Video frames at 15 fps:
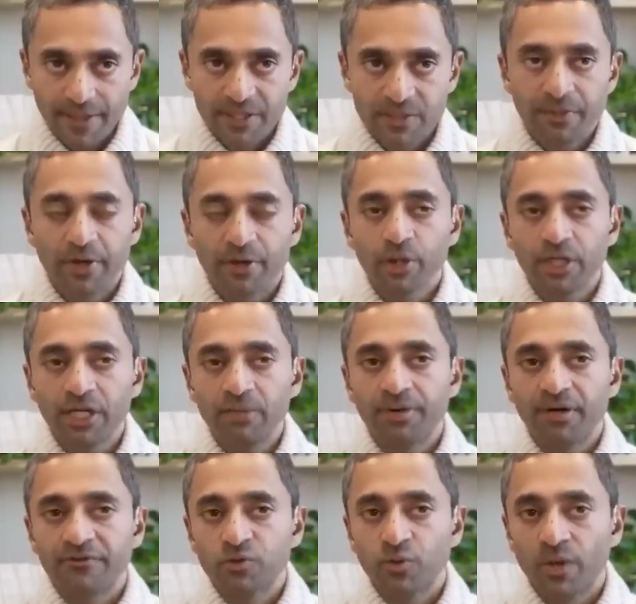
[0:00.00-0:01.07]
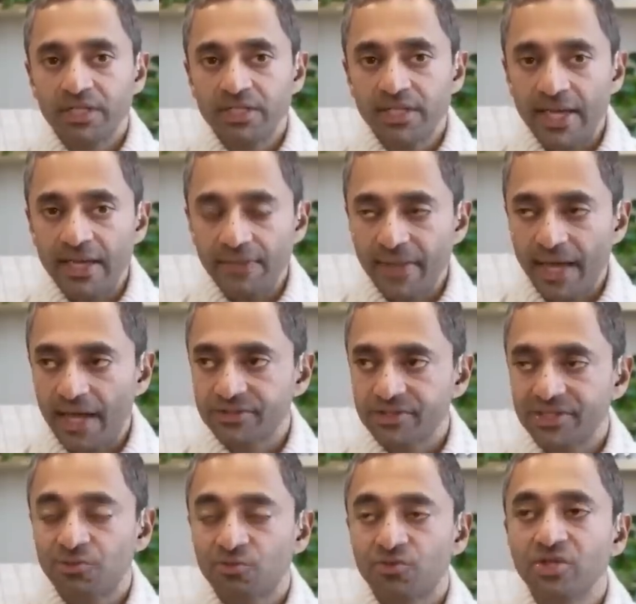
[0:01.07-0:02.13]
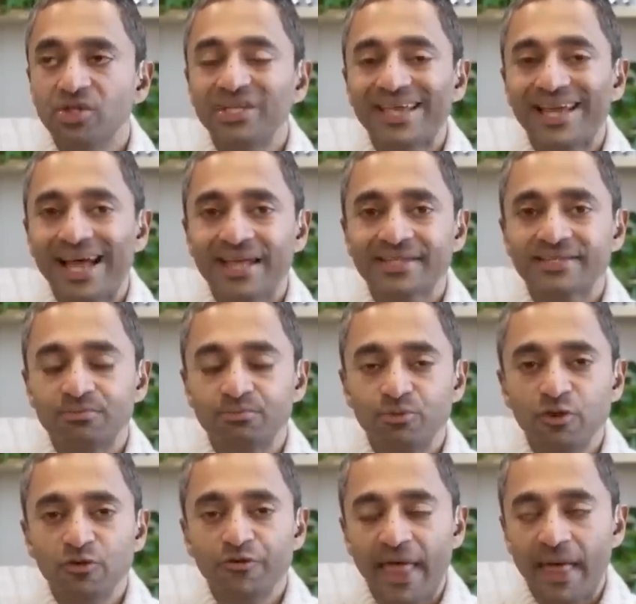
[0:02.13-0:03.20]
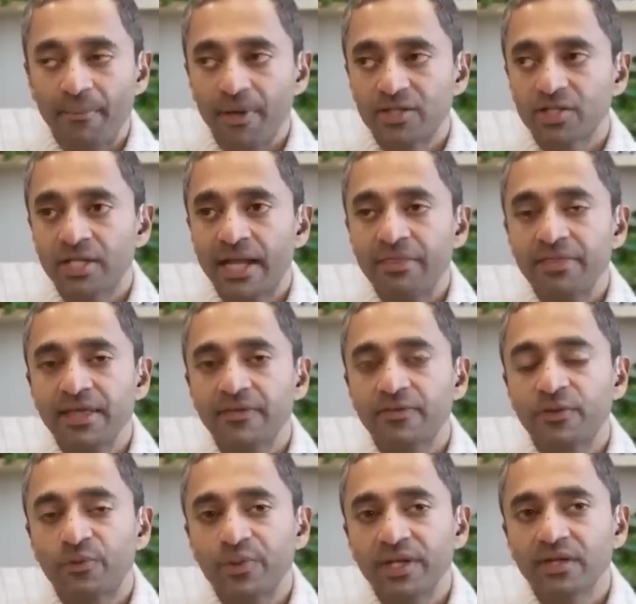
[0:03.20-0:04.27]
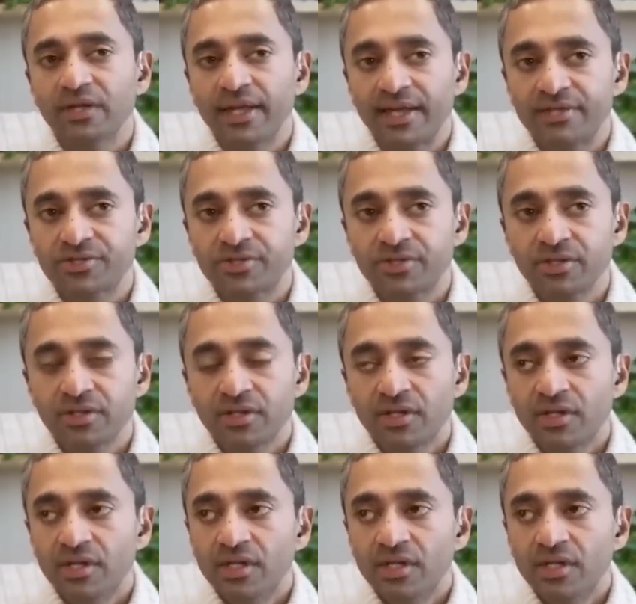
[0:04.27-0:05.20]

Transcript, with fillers: It's barely above 28,000. It really hasn't moved that much. And I think the real answer